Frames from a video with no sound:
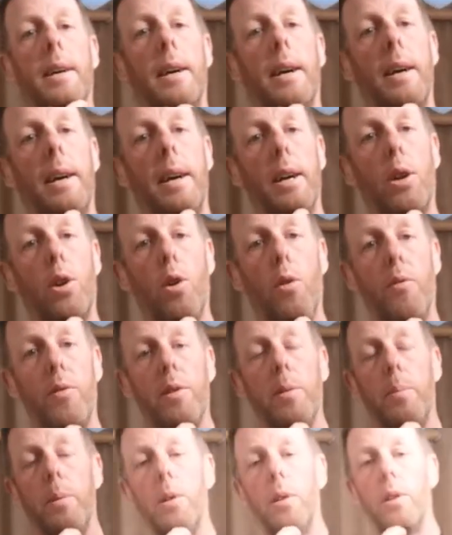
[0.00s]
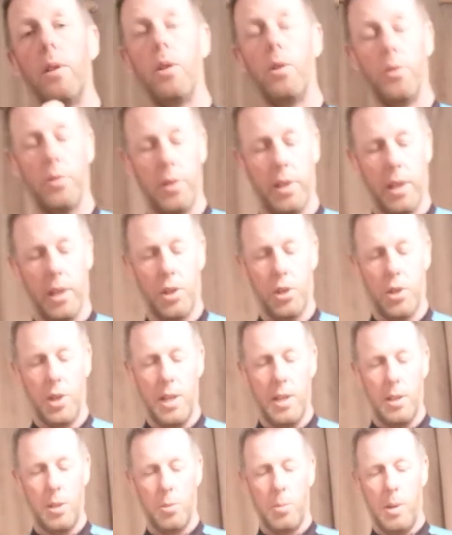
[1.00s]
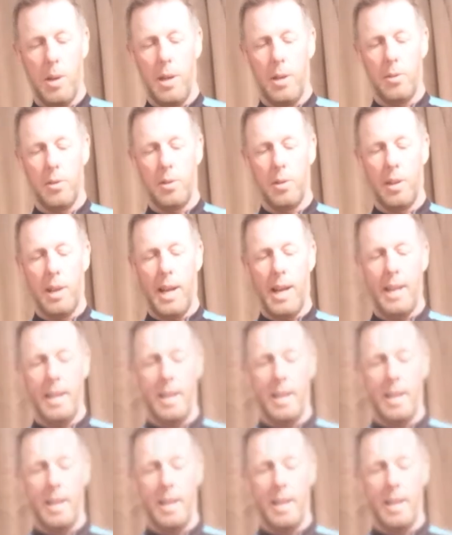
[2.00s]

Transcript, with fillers: uh, comfortable under your chin as well. Doesn't get